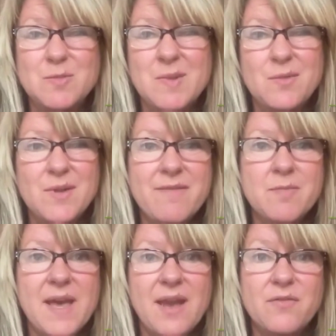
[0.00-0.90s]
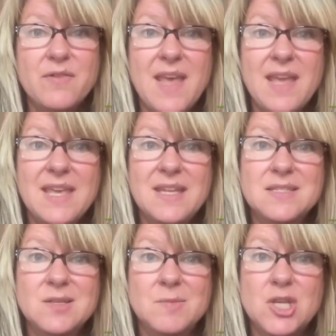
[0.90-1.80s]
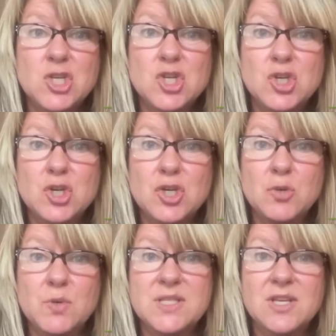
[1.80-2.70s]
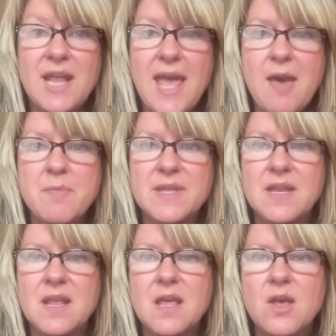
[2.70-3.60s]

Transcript: but I don't have a buyer for that yet, so I'm not sure what's going to happen